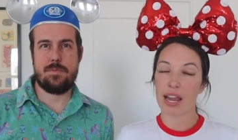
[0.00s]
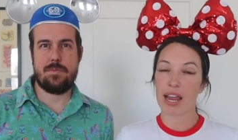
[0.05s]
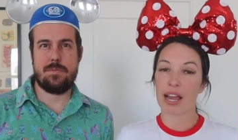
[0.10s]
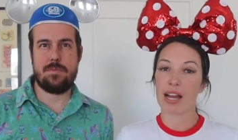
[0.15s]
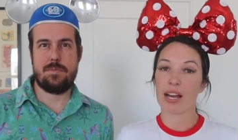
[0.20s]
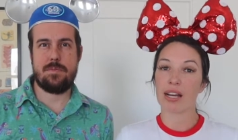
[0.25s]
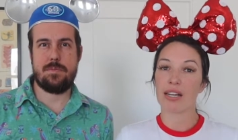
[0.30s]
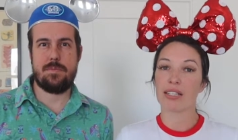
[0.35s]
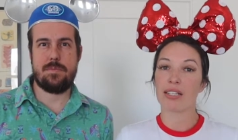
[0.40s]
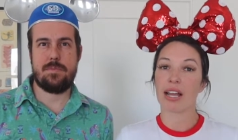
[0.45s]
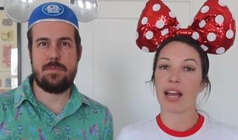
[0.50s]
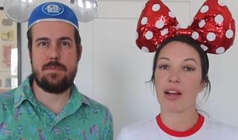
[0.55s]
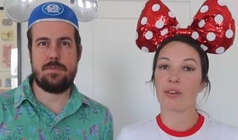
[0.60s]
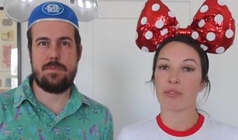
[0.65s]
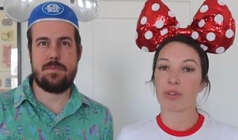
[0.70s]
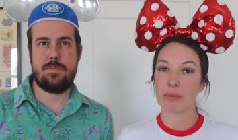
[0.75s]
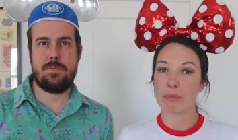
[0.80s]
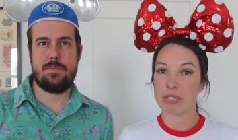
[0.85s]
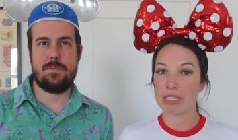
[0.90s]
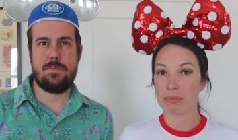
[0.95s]
Speaker 1: and at
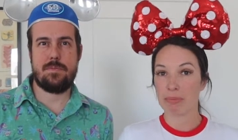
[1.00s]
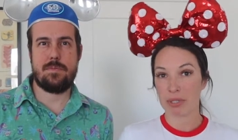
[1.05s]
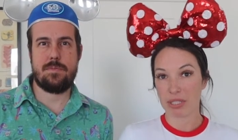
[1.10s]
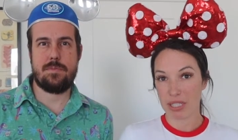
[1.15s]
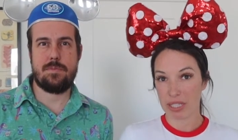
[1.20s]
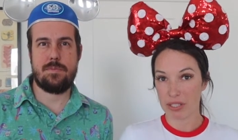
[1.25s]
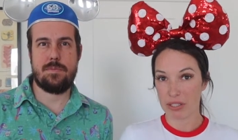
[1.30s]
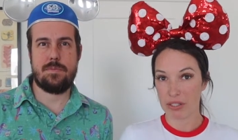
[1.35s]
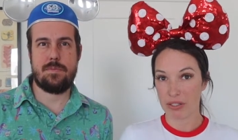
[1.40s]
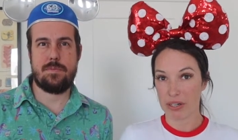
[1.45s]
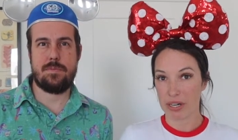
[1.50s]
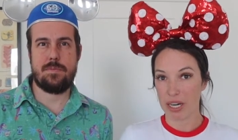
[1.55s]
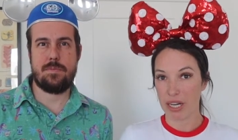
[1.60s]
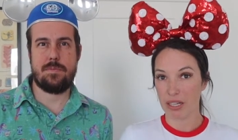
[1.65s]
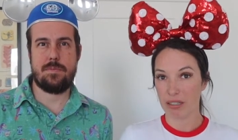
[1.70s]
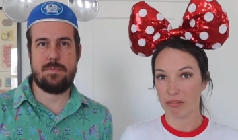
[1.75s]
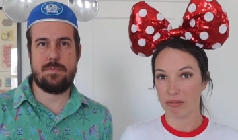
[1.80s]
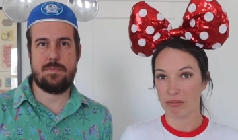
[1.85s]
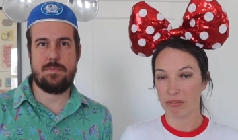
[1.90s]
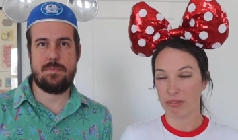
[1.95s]
Remy's
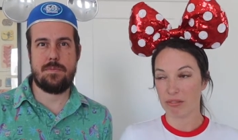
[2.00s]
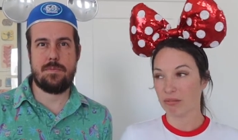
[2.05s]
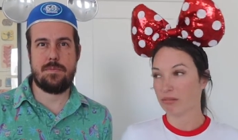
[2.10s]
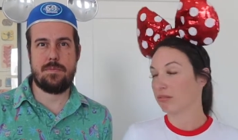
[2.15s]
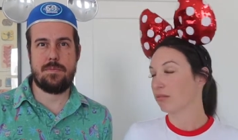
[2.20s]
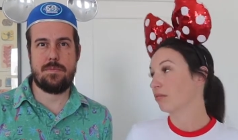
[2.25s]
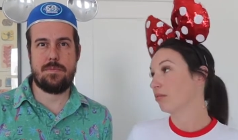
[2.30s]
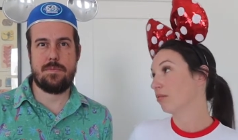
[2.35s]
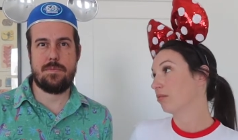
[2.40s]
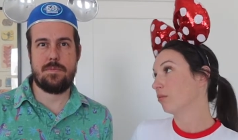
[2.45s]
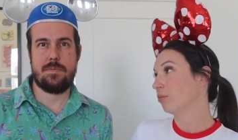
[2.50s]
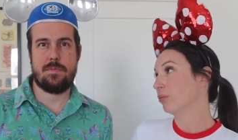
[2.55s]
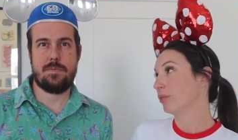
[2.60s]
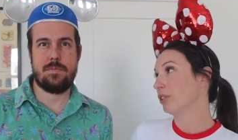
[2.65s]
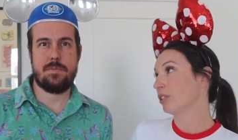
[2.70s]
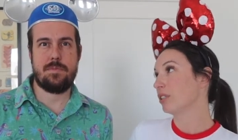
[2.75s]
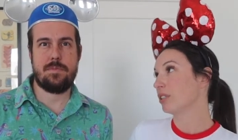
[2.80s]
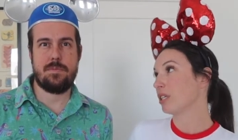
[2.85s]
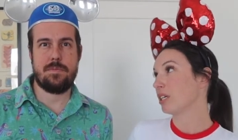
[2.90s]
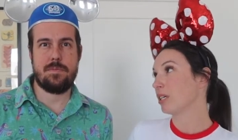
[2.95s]
Patisserie. We
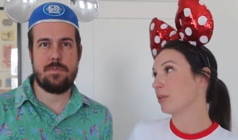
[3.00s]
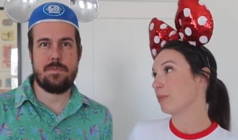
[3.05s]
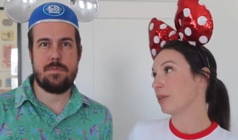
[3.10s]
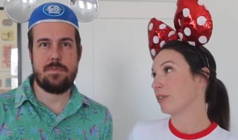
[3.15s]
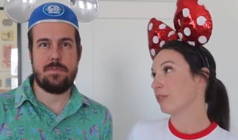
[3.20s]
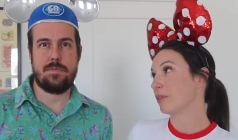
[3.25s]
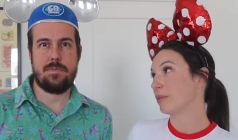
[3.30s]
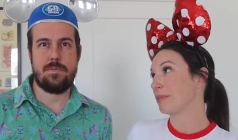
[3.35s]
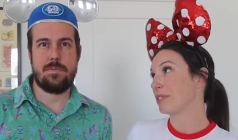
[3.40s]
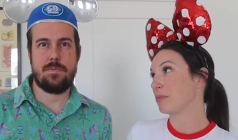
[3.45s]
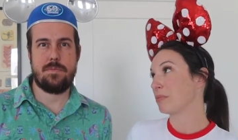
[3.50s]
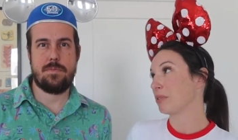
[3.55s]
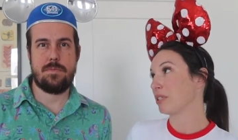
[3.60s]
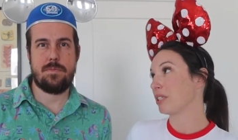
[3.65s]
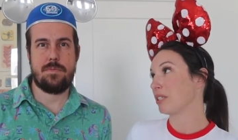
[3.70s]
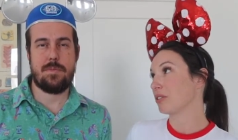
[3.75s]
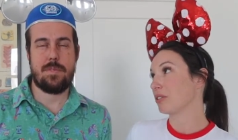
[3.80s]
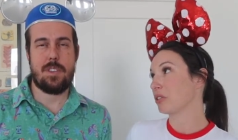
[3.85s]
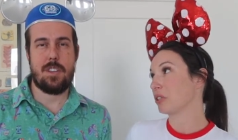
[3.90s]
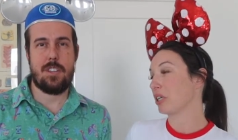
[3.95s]
should talk about Remy's
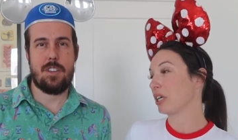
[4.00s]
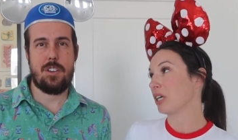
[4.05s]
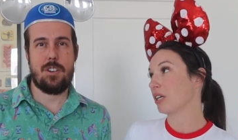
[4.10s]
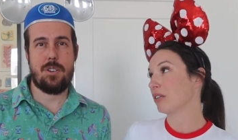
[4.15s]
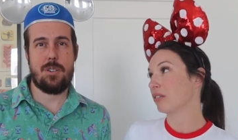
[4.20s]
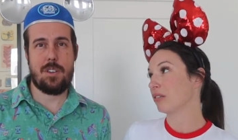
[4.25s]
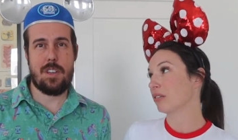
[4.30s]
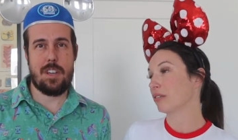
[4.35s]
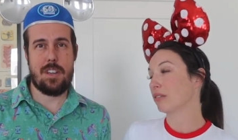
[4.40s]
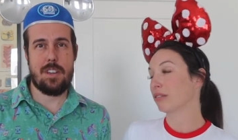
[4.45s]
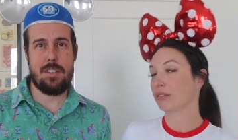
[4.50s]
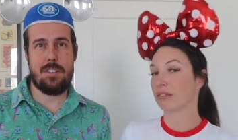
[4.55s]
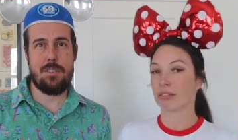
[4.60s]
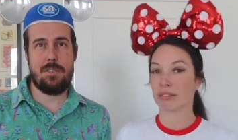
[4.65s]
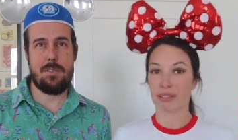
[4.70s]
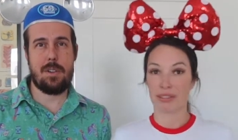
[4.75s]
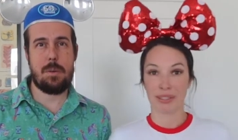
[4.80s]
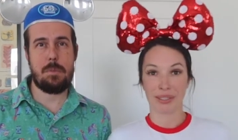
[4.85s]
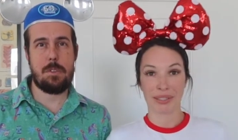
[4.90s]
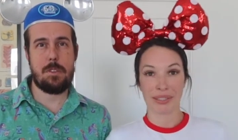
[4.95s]
Patisserie.
Speaker 2: Okay,
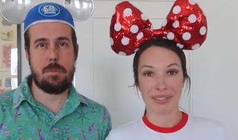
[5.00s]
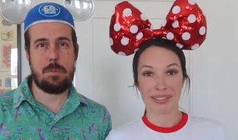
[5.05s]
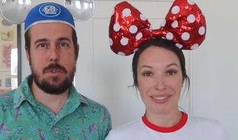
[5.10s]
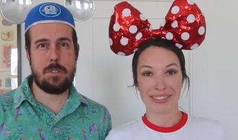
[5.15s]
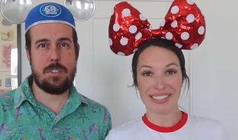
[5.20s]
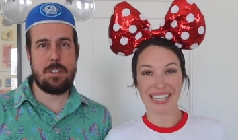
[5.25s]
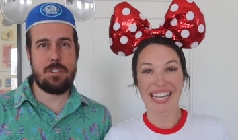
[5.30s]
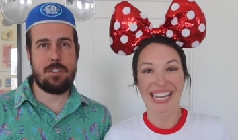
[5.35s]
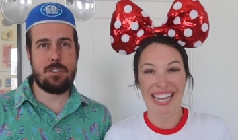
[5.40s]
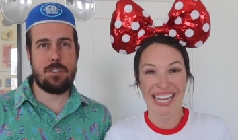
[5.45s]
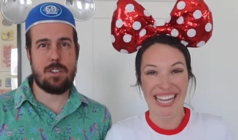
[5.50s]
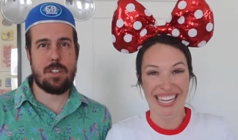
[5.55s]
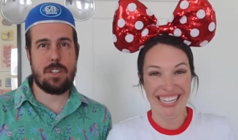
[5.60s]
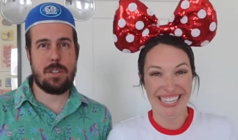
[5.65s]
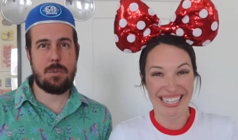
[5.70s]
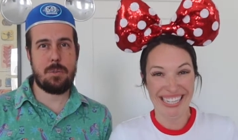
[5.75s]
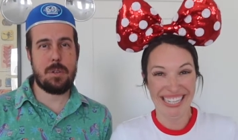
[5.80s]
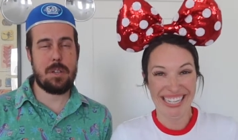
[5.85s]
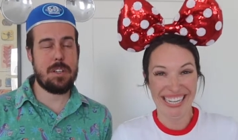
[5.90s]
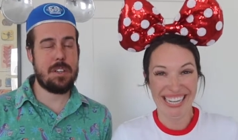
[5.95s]
Remy's Patisserie.
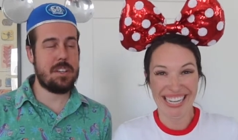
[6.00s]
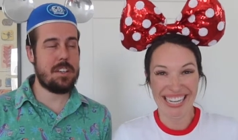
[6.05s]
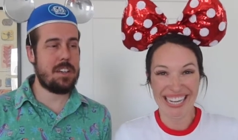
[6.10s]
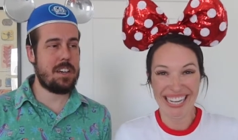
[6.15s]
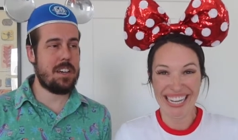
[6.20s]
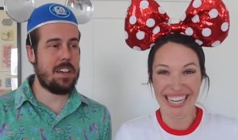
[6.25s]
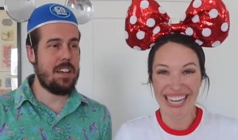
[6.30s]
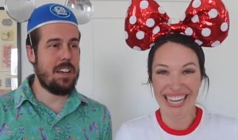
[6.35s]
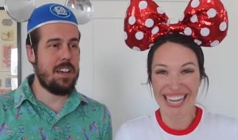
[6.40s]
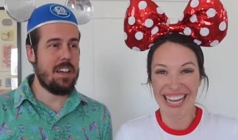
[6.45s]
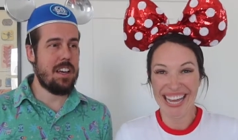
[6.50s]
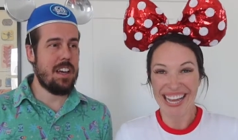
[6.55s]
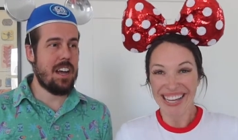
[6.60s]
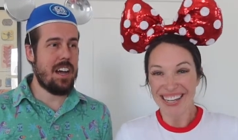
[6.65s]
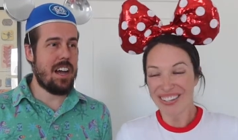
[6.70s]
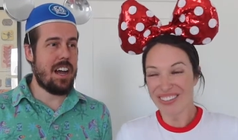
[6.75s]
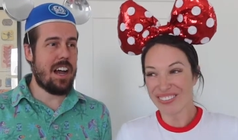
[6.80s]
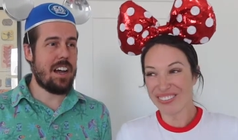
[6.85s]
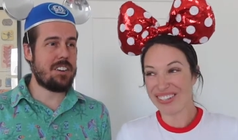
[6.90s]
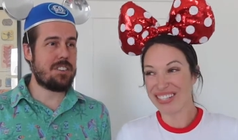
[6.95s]
we...
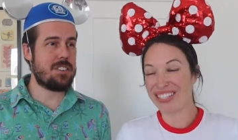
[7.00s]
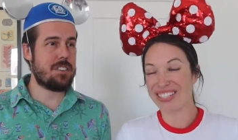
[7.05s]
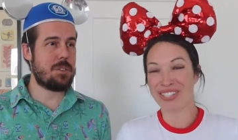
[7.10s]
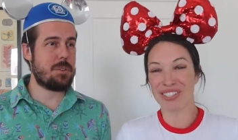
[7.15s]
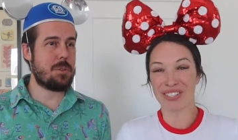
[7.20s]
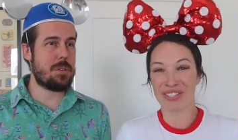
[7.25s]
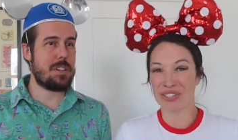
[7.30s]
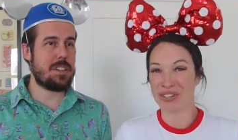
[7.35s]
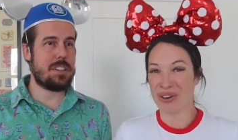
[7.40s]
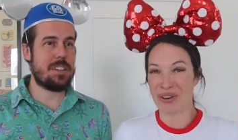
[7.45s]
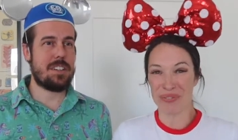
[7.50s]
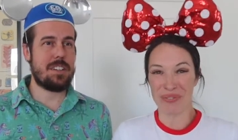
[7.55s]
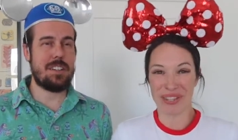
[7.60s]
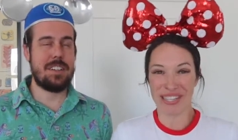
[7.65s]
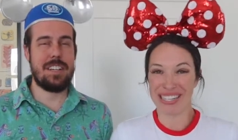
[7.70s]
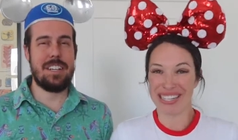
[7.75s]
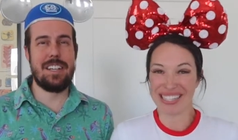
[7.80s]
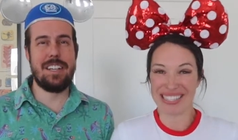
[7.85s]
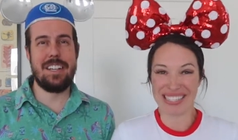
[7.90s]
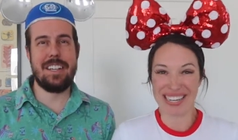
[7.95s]
Speaker 1: I don't Wait, know, there's we, so
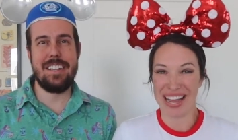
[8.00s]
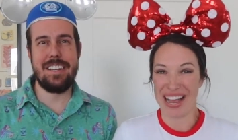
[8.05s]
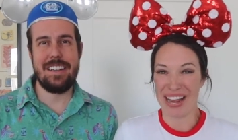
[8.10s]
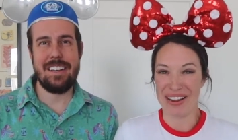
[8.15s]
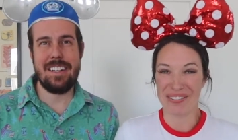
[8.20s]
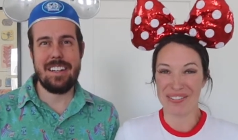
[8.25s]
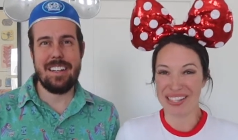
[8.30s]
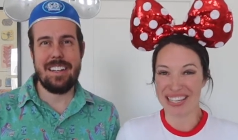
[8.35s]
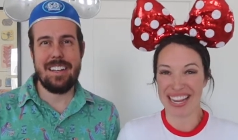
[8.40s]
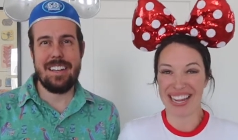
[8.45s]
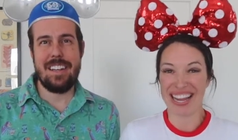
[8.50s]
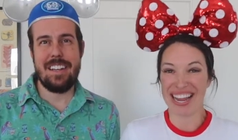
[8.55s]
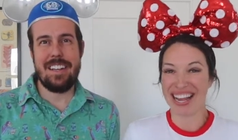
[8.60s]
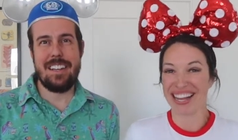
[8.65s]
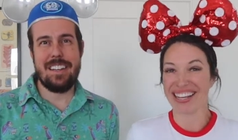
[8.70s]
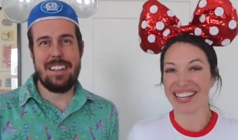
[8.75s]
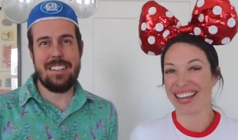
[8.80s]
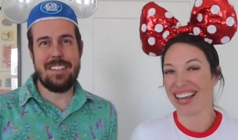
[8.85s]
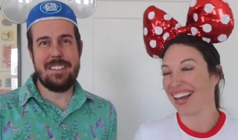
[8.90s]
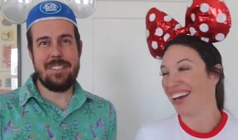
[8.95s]
many times. I
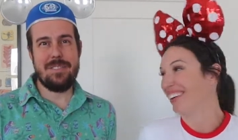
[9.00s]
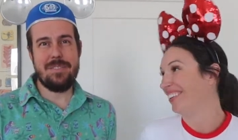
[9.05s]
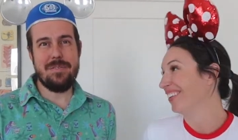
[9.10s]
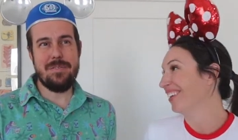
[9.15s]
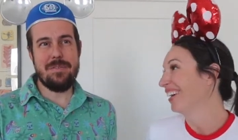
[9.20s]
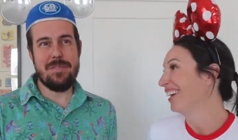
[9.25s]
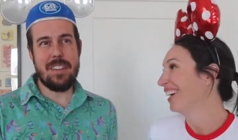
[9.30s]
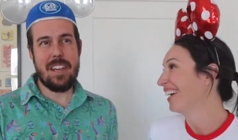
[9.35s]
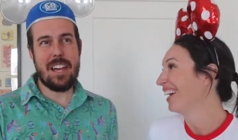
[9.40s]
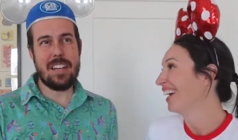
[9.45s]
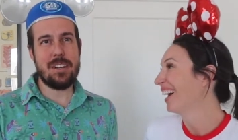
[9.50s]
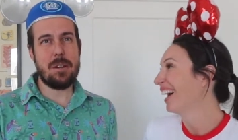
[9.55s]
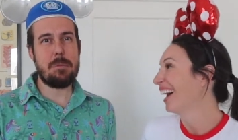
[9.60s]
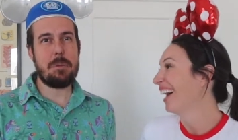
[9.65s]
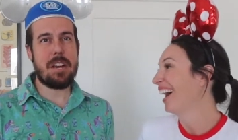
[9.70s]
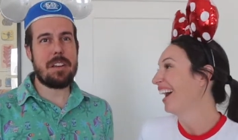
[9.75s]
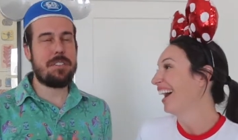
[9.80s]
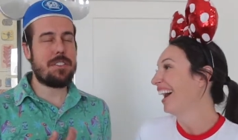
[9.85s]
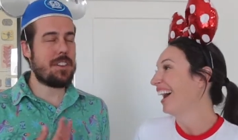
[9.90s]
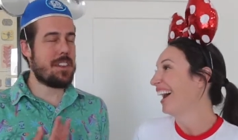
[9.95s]
can't count.
Speaker 2: I know,
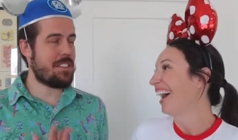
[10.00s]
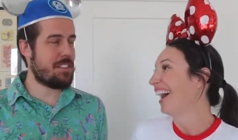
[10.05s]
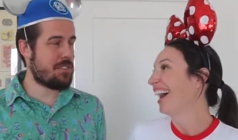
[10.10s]
but I feel like